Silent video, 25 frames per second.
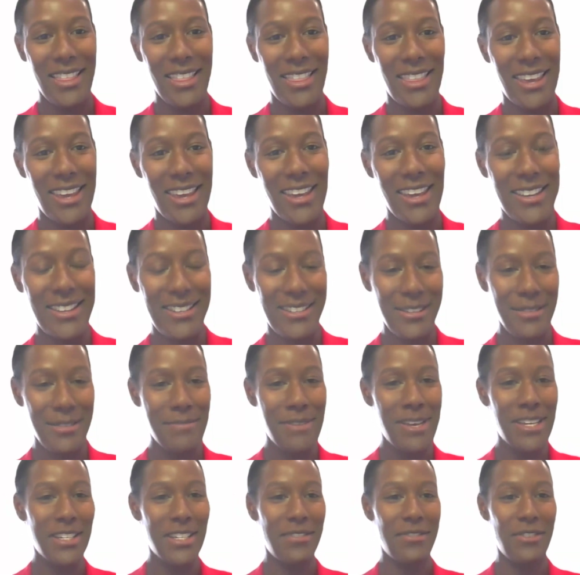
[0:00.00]
Great. Thank
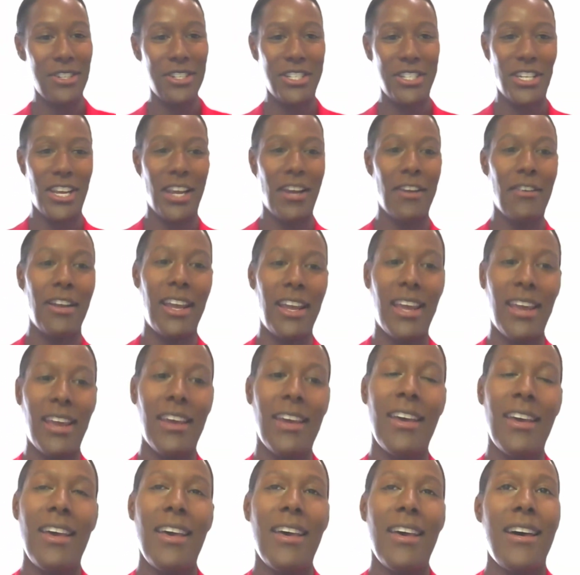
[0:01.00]
you so much for
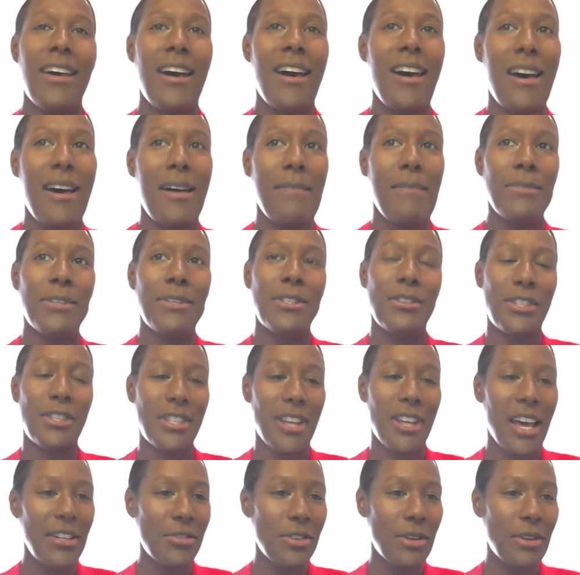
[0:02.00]
sharing.
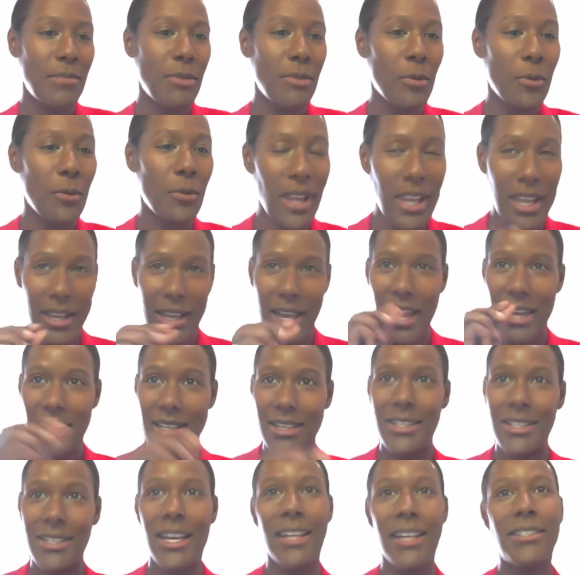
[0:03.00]
So Sandra, Maria
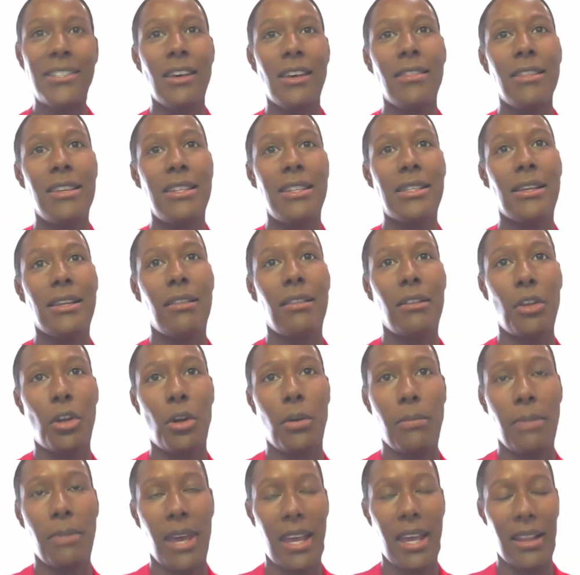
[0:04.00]
kind of touched on this a
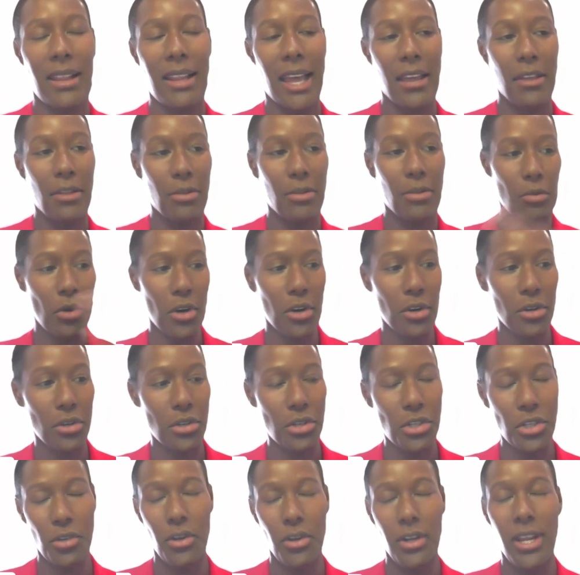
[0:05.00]
little bit, like through
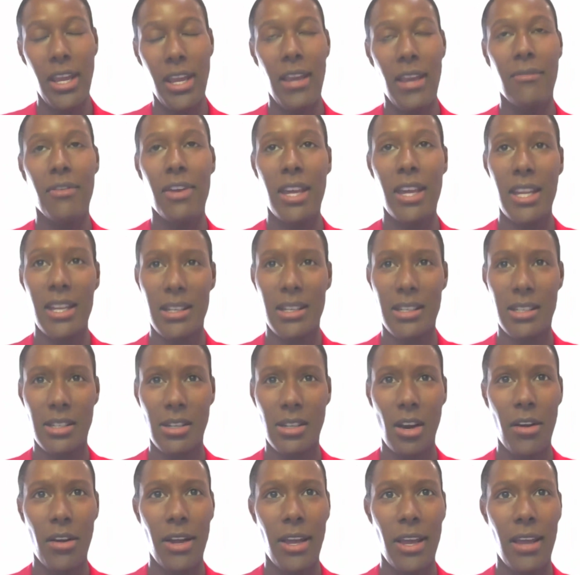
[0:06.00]
her journey of getting
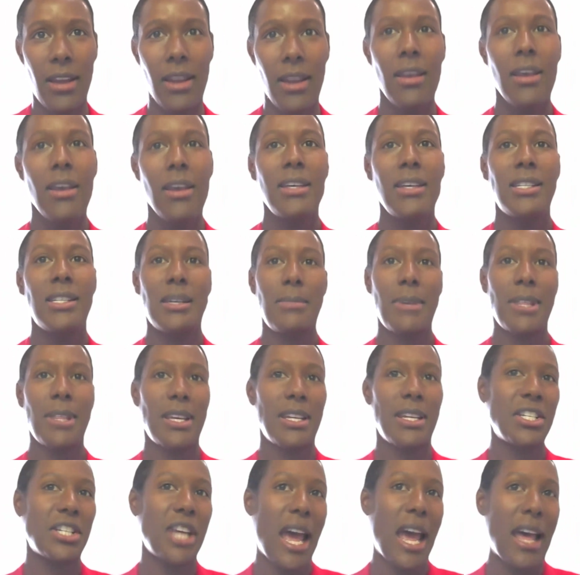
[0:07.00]
started, some
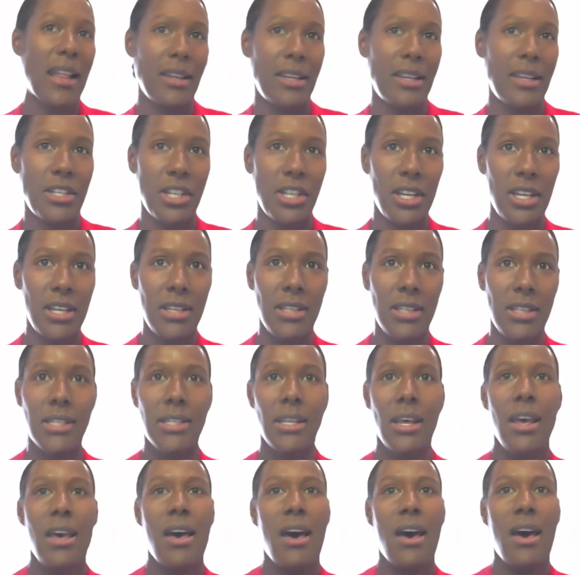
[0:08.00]
of the
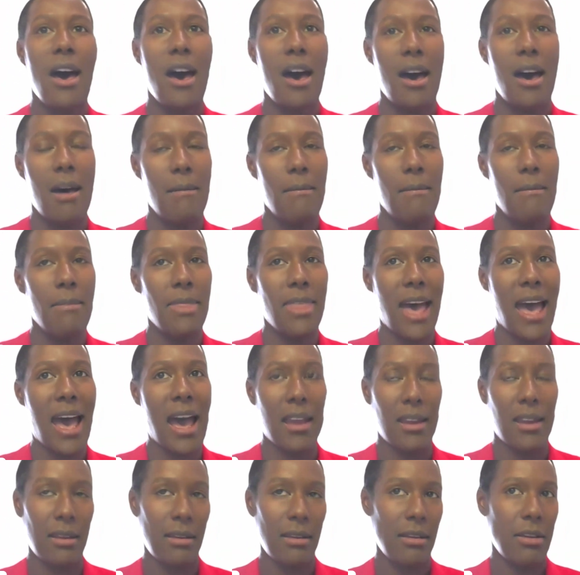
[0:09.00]
challenges
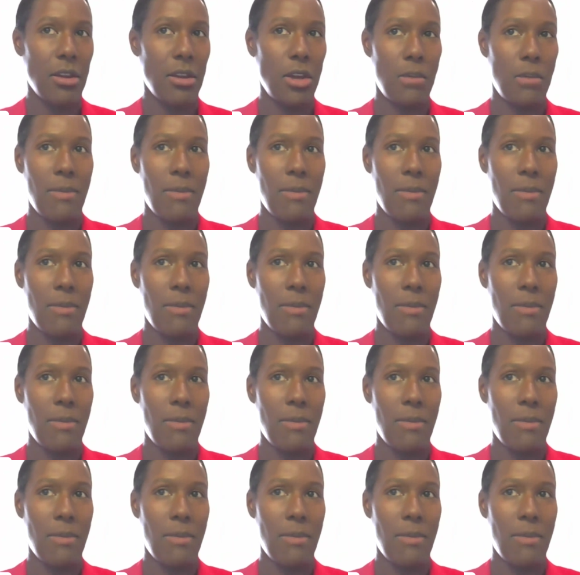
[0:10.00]
that